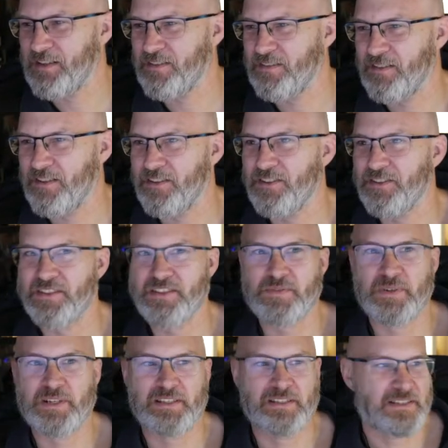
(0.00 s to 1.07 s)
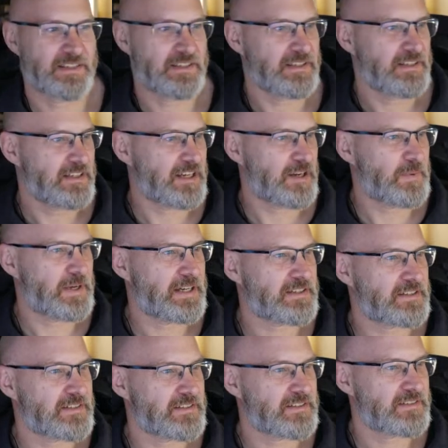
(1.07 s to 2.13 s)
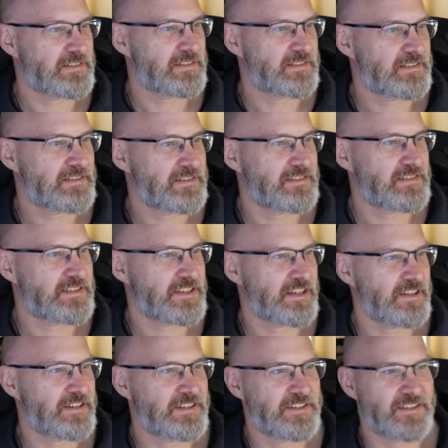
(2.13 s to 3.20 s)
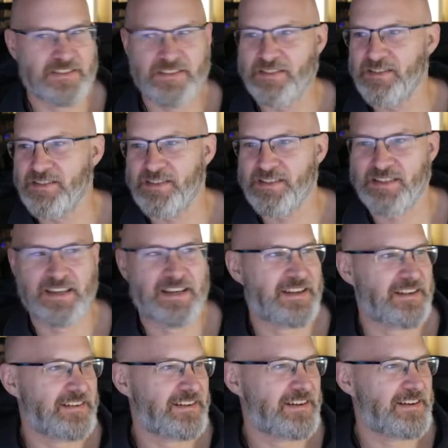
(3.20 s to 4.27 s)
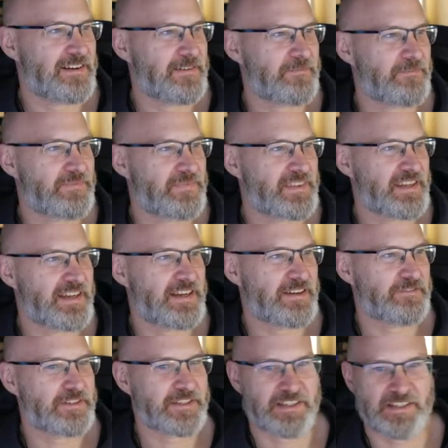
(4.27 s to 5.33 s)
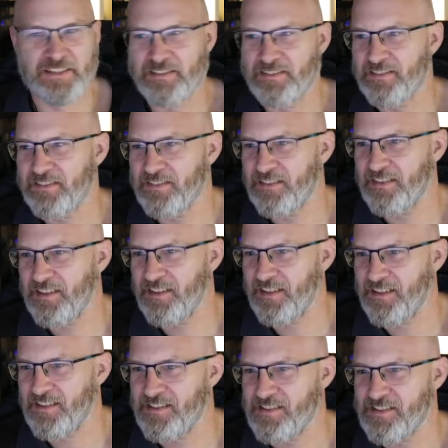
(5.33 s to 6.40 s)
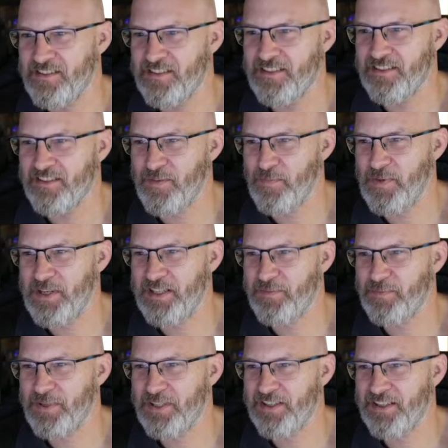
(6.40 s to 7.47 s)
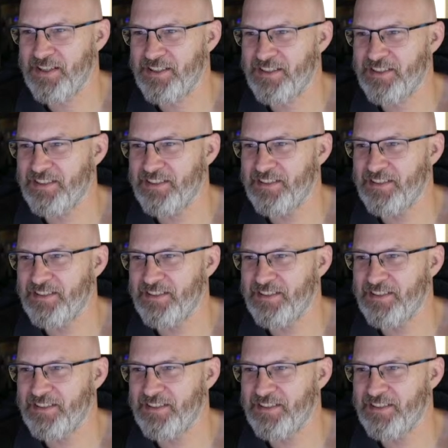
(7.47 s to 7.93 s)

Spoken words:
no, not this one, about Toto's Africa and the meaning behind it.